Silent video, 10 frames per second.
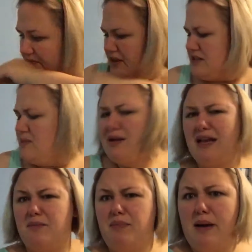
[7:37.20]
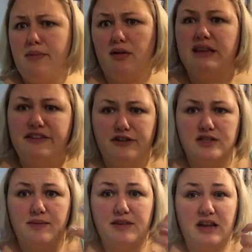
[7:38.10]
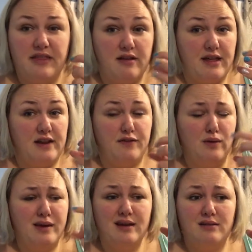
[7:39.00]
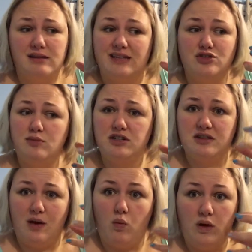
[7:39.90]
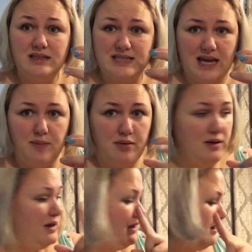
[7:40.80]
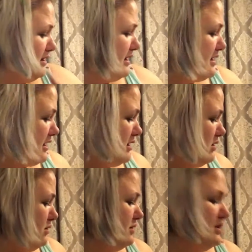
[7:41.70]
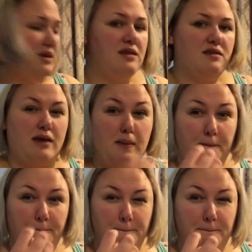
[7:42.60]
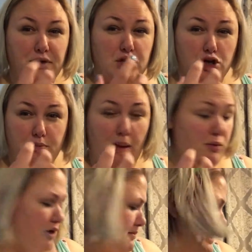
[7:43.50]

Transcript: There's some kind of pepper leaf or something in there that if you get like too much of that one type in a go, you get this like bitter peppery